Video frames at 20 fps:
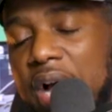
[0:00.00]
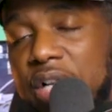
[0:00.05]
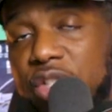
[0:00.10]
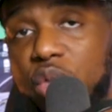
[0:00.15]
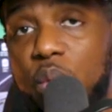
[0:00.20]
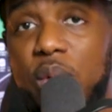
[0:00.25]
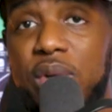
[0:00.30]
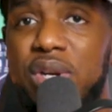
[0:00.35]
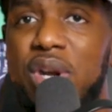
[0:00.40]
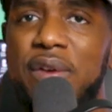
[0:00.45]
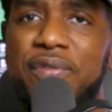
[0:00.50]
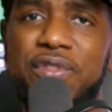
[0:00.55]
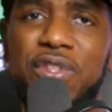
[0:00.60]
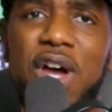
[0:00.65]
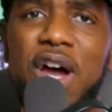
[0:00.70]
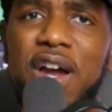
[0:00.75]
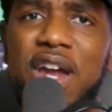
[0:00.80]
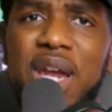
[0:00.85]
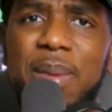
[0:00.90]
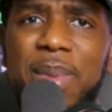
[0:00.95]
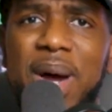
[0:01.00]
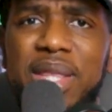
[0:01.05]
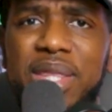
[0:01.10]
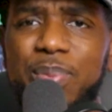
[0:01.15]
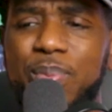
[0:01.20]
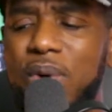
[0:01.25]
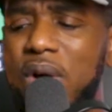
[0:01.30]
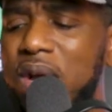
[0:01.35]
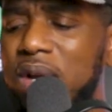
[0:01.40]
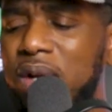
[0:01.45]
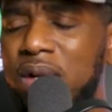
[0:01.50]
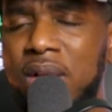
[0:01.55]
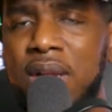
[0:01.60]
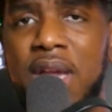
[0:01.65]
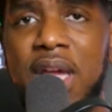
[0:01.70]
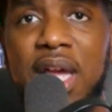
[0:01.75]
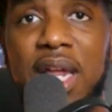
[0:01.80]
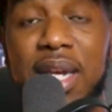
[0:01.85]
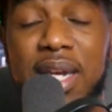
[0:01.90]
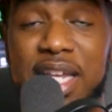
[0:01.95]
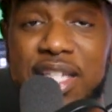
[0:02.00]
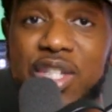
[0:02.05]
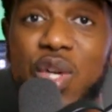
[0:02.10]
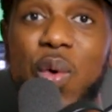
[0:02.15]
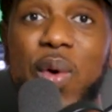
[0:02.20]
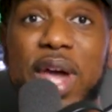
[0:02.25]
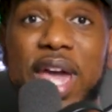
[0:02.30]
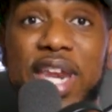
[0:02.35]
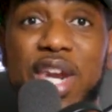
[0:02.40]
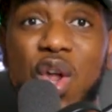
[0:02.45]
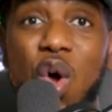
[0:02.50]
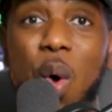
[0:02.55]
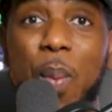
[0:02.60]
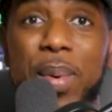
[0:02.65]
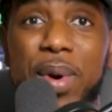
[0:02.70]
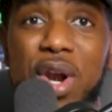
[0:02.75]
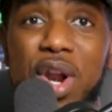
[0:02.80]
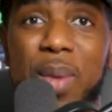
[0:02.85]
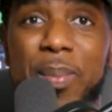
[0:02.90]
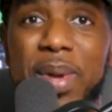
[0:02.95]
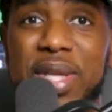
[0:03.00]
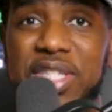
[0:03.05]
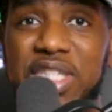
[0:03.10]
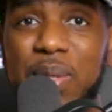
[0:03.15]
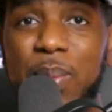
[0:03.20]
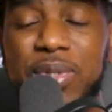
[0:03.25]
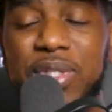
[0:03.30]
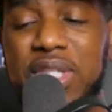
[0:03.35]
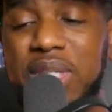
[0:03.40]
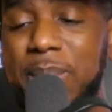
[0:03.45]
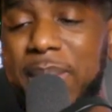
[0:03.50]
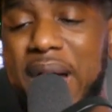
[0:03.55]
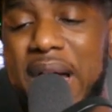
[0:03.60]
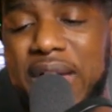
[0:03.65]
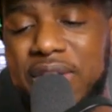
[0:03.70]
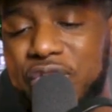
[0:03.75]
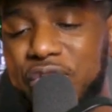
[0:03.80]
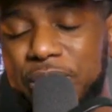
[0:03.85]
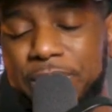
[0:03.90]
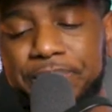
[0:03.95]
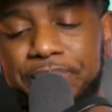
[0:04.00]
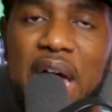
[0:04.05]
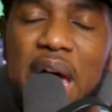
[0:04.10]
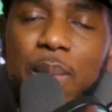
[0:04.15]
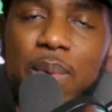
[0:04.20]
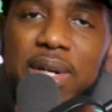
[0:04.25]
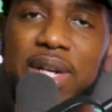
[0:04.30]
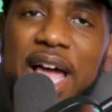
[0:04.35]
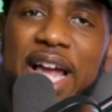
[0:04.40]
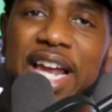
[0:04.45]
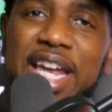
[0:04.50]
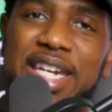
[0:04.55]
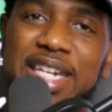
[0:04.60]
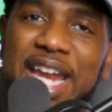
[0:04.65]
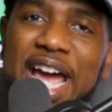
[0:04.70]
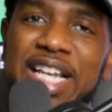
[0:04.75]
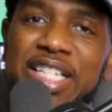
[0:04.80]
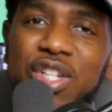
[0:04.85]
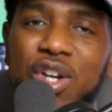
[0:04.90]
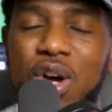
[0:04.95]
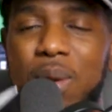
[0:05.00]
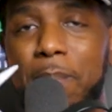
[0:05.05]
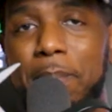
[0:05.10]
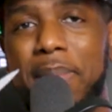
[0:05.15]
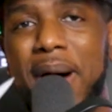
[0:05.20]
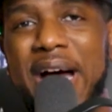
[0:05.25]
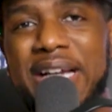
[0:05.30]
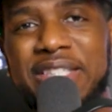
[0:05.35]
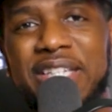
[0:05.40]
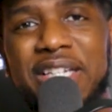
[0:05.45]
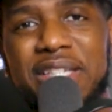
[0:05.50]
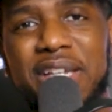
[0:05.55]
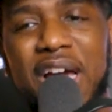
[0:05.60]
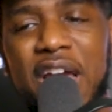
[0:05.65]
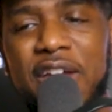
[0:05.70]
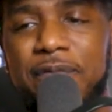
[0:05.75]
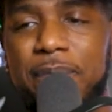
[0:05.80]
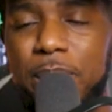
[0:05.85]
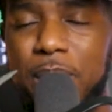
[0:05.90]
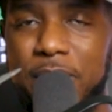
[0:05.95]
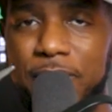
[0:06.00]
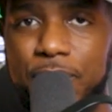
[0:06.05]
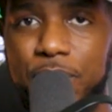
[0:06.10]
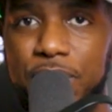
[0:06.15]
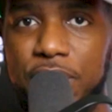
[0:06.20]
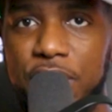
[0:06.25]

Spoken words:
So enough talking about the product. Let's go ahead and open it up and see what's in the box. I would like a nice unboxing knife, but for